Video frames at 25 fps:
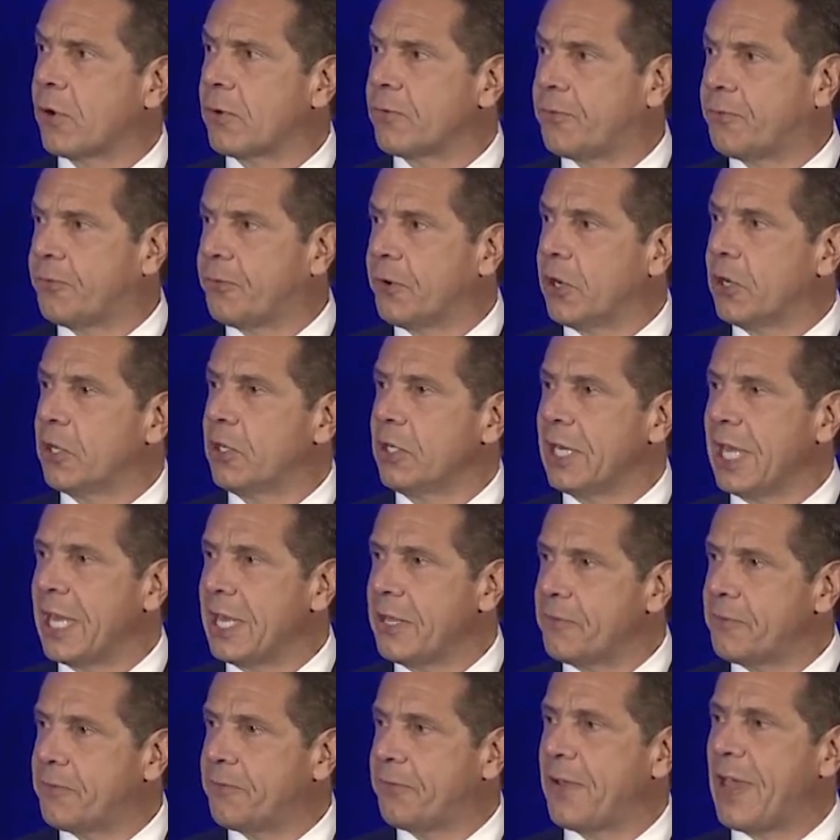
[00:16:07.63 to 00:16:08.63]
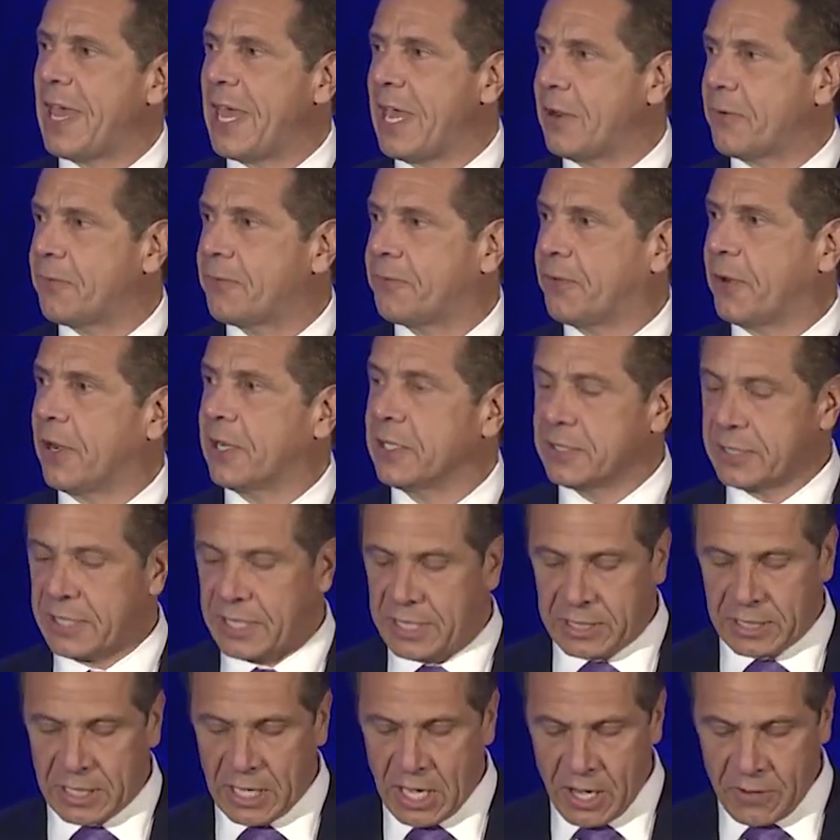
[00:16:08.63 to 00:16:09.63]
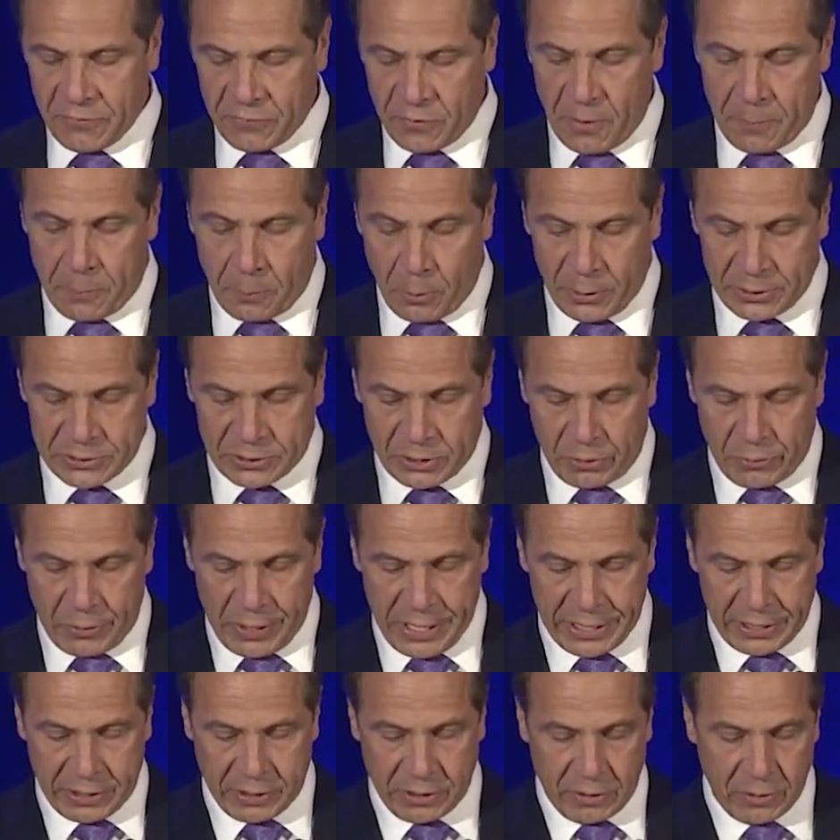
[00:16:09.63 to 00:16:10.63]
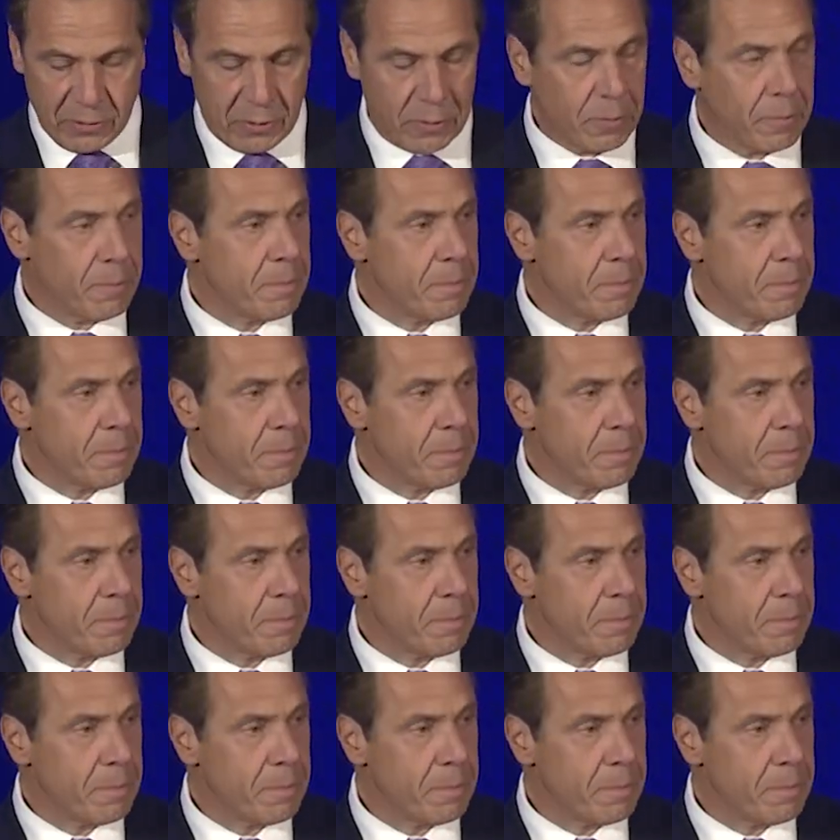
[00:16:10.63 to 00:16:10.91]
full and fair funding for Puerto Rico.